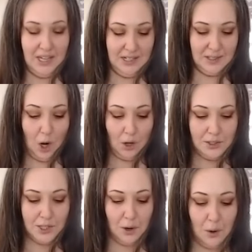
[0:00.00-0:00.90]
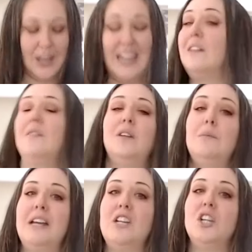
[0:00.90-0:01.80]
It is also
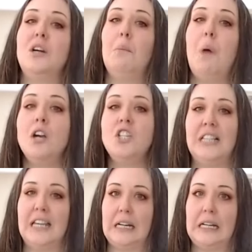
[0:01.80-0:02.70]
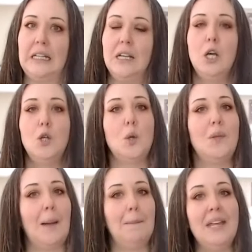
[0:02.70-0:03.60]
inflammation modulating. So
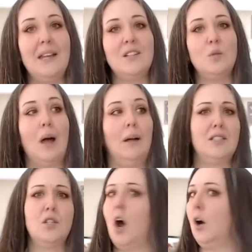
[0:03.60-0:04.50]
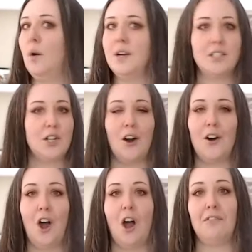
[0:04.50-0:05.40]
that means, well, it's not going to
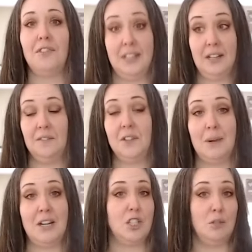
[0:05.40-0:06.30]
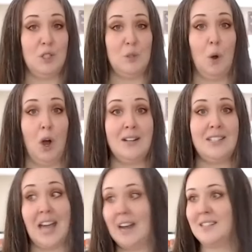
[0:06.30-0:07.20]
turn off the inflammation
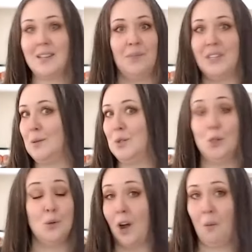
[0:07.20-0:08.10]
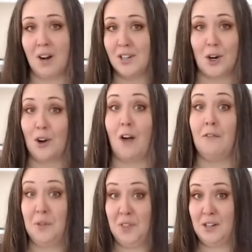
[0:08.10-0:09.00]
response. That is something you do not want to turn
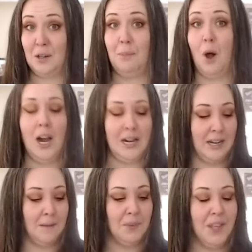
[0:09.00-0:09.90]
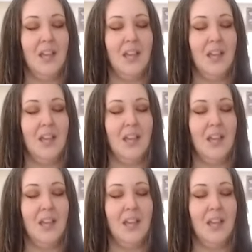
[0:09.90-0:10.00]
off within your body.